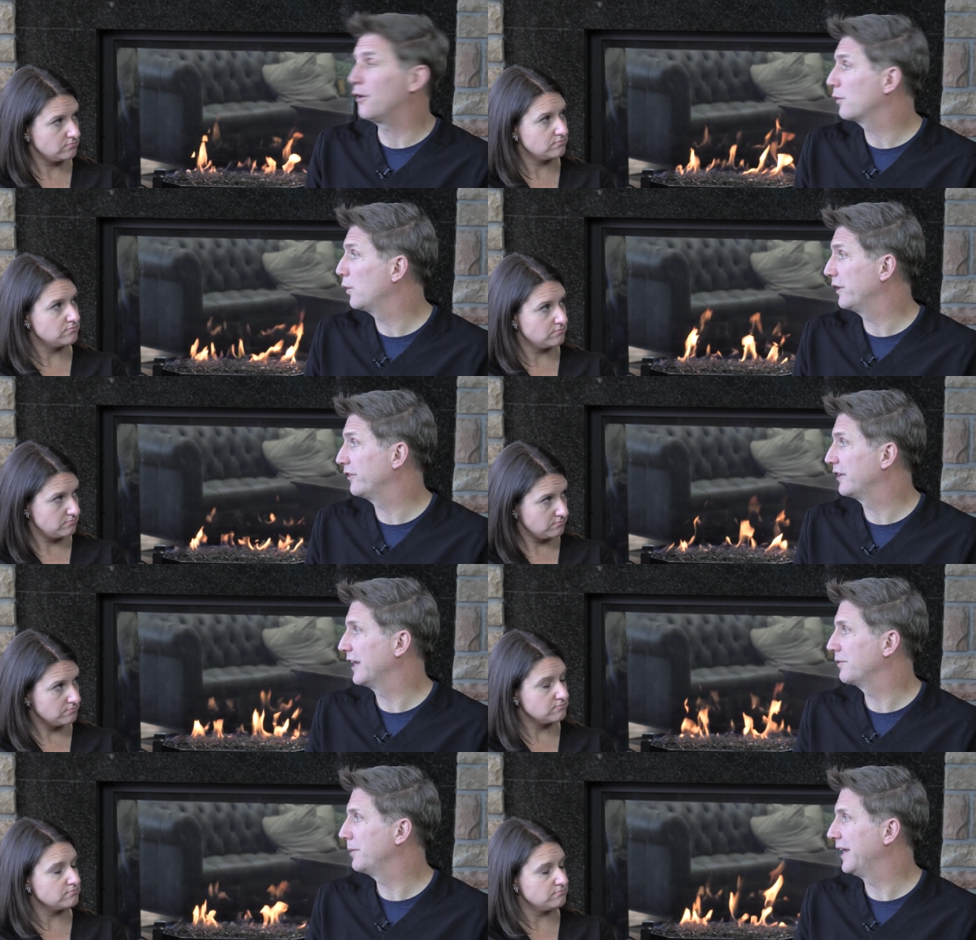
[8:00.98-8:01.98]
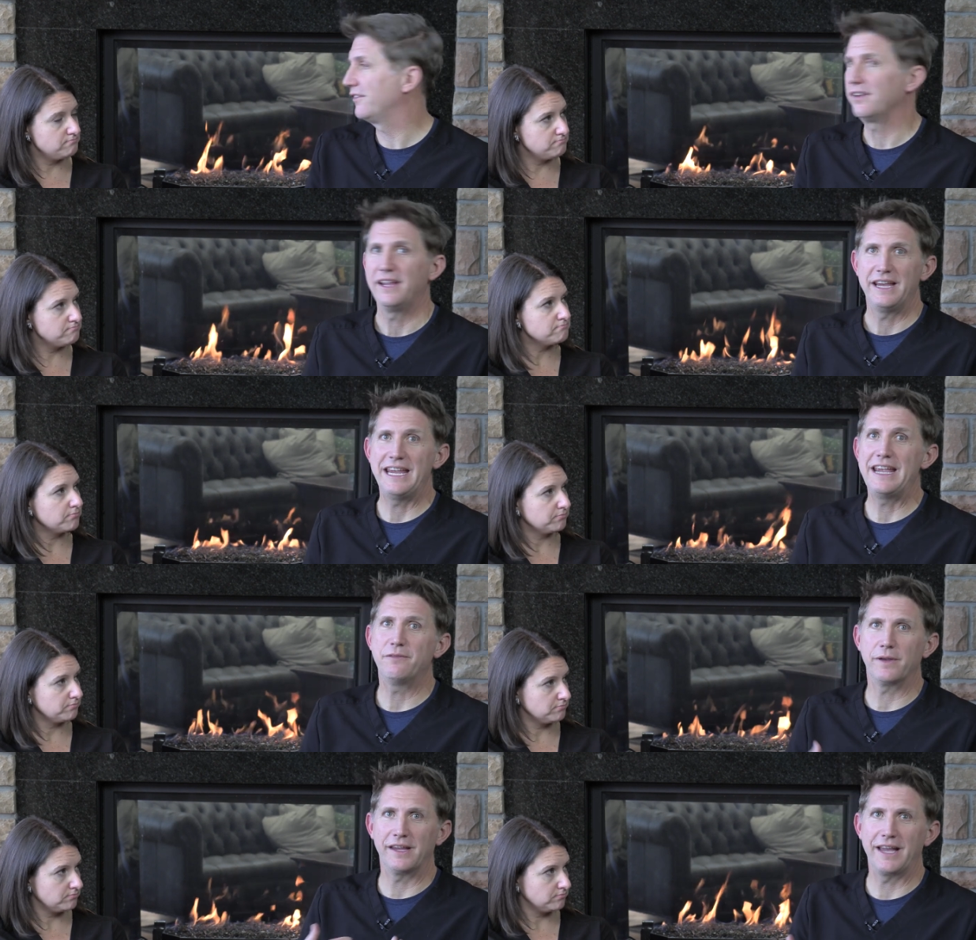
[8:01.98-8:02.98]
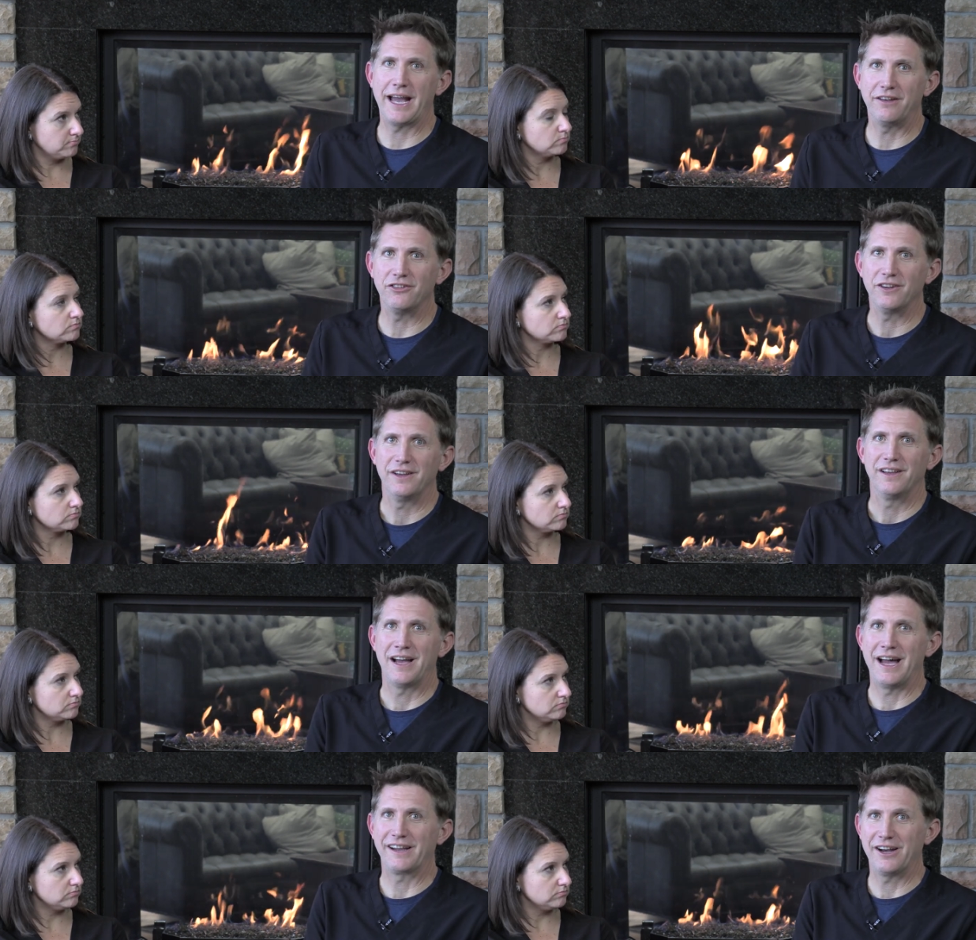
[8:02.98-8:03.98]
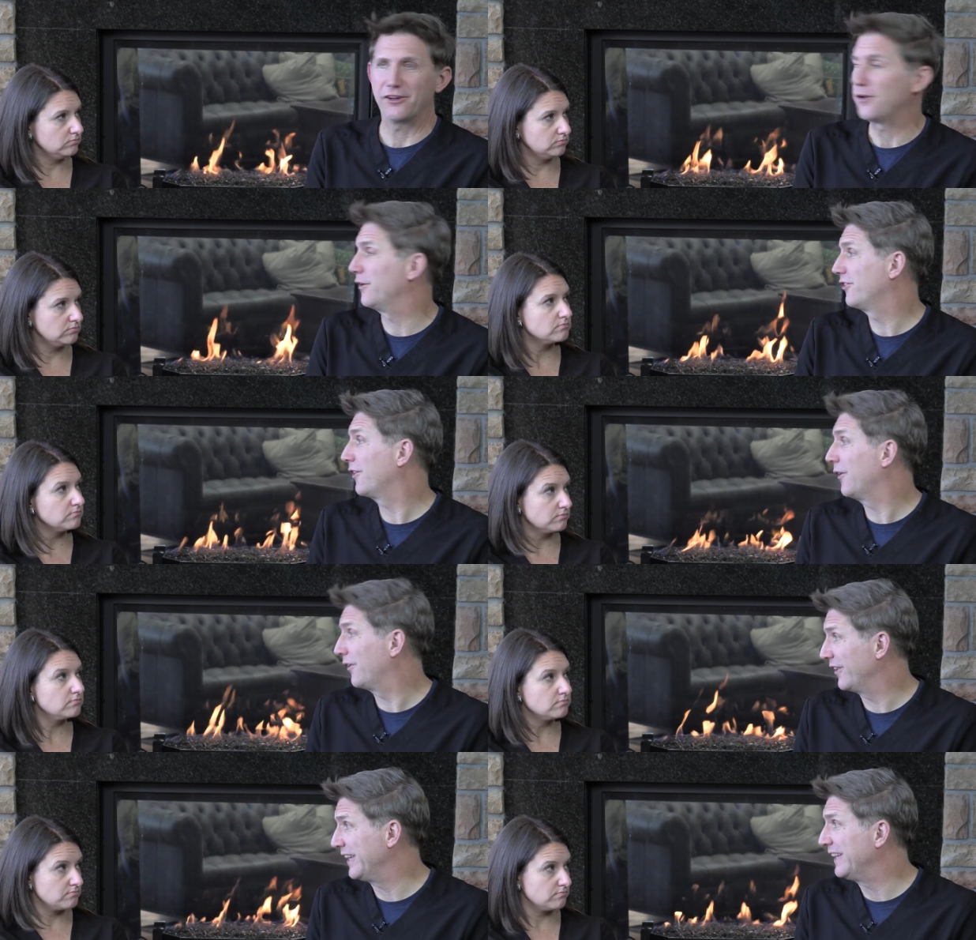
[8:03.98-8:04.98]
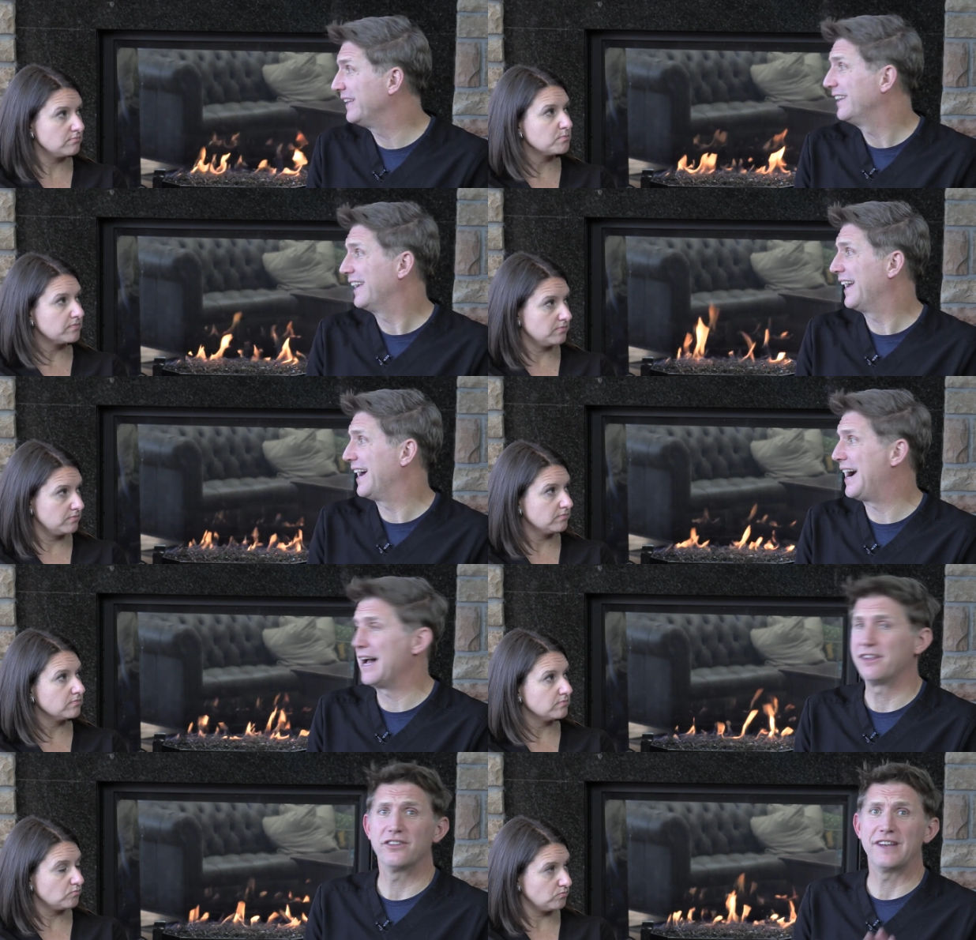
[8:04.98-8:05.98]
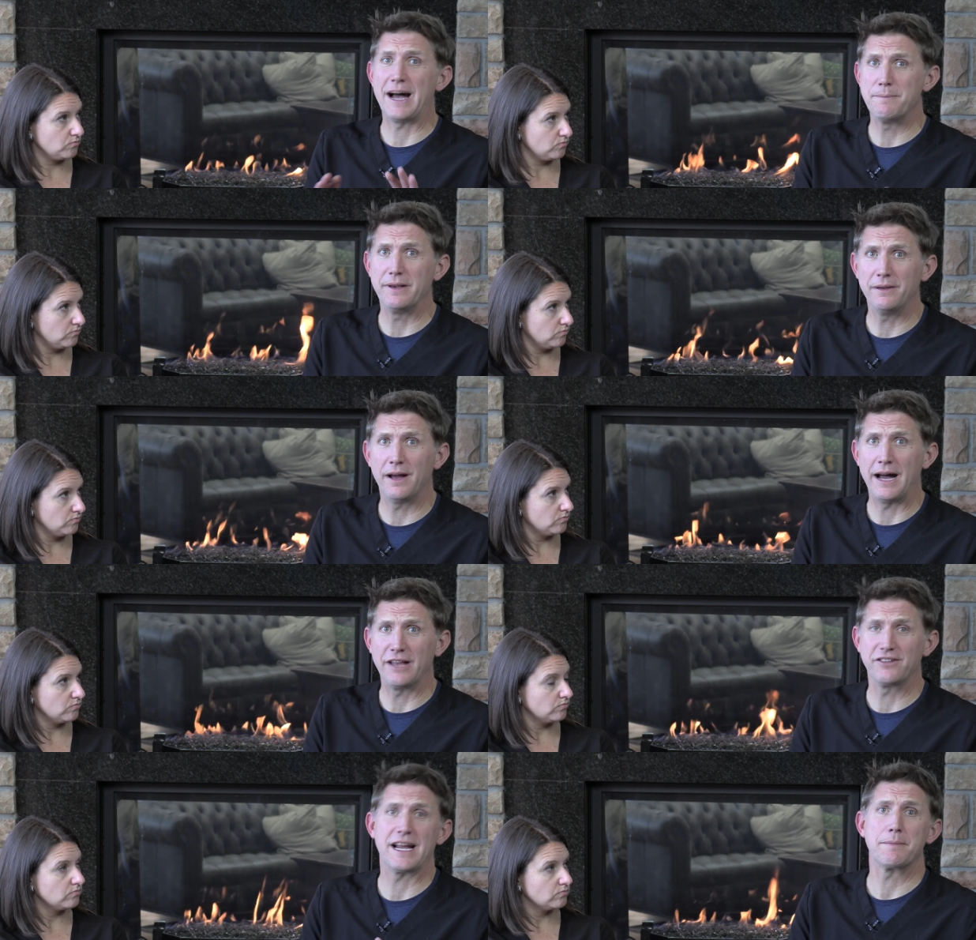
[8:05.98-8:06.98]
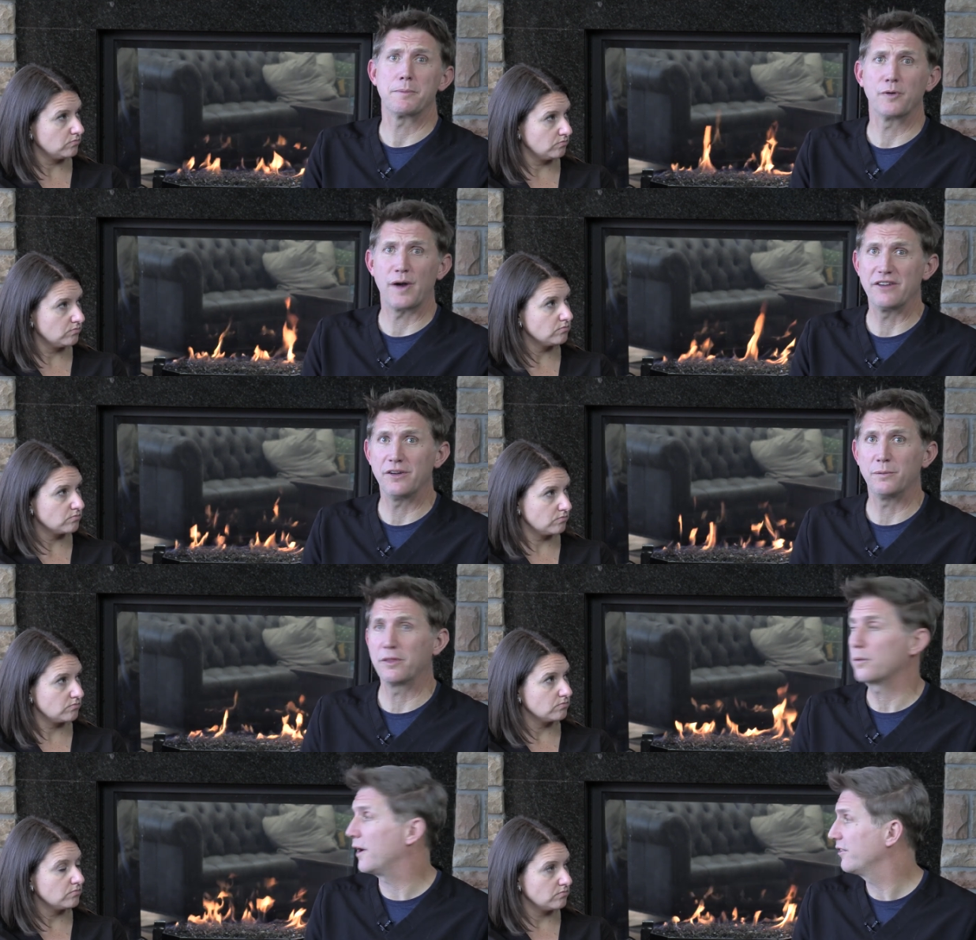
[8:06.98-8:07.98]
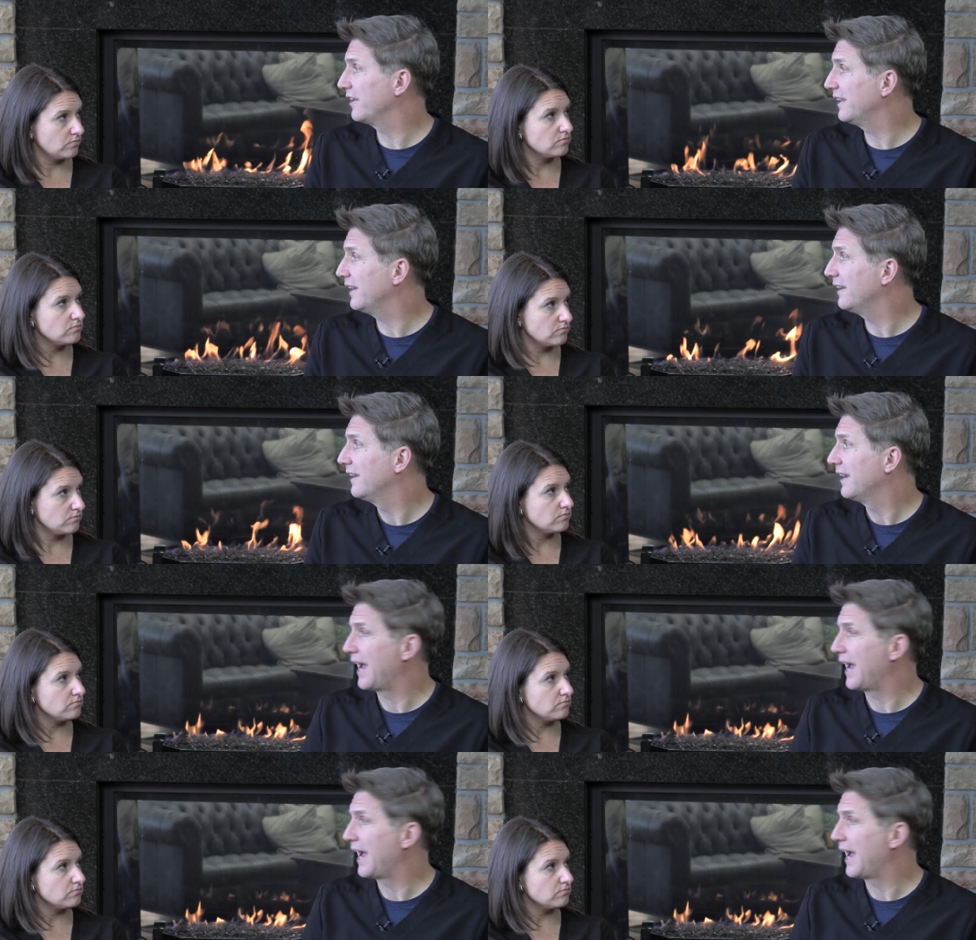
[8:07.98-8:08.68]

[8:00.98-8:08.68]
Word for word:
Speaker 1: all corneal transplants mm-hmm. if we can catch uh, keratoconus early uh, stop it, uh, stop the progression with cross-linking,